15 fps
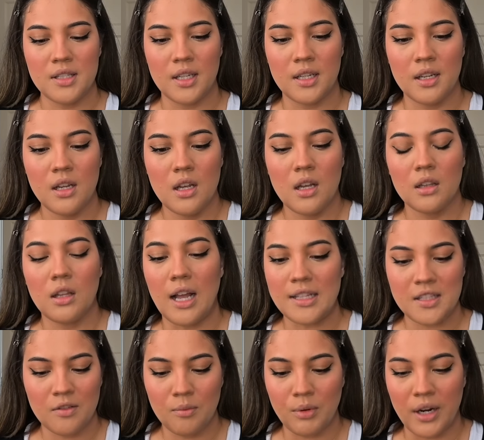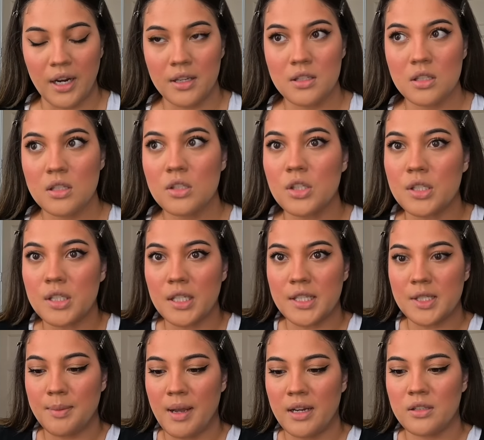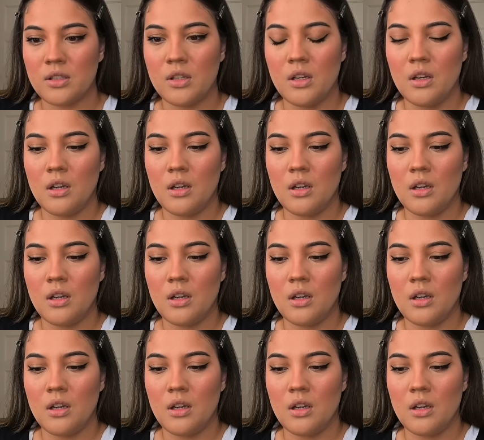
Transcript: and lots of brands just expect